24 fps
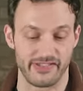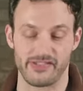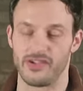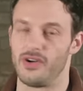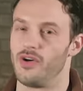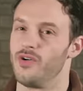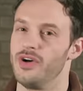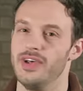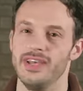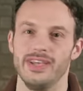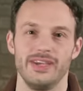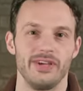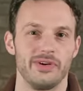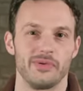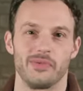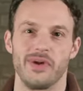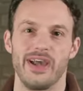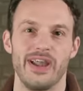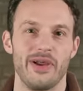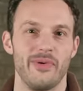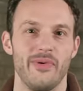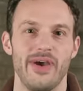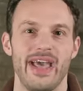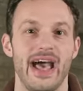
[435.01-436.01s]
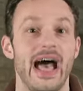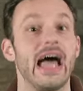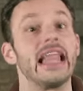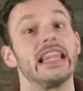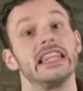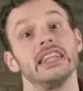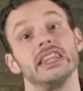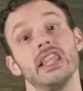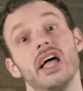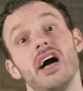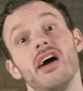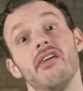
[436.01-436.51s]
So right away, I
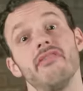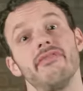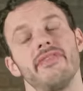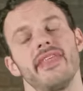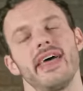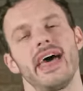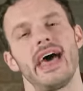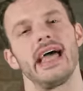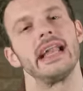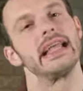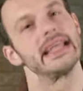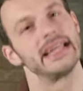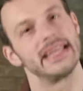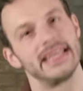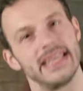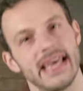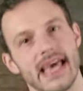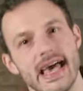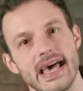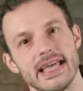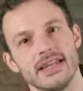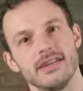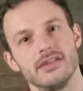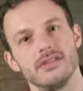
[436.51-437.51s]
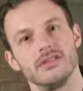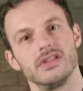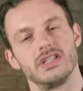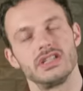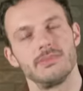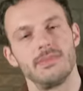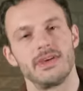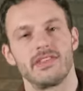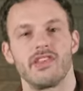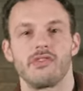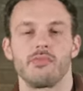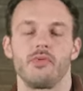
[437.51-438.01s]
love that. And again, just
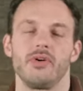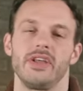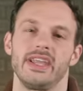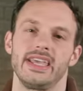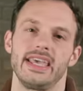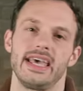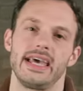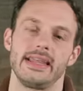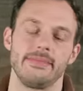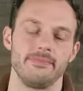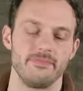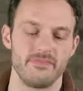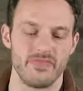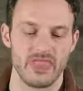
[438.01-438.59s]
to make this point again,